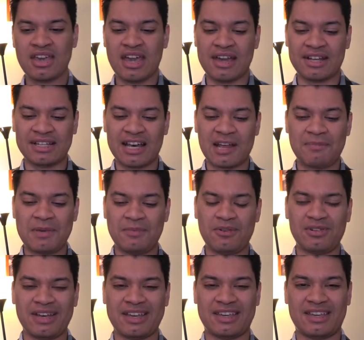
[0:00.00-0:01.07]
And a lot of
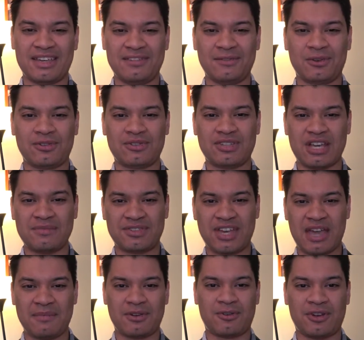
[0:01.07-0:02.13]
people, like, give James
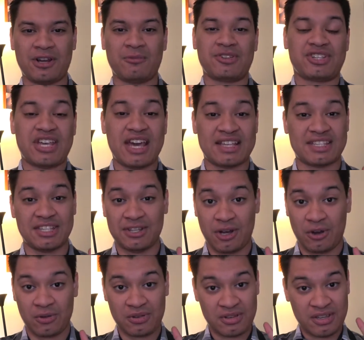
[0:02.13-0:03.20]
Cameron credit, which, yes, you
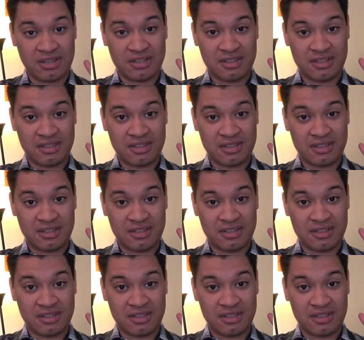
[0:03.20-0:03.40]
know,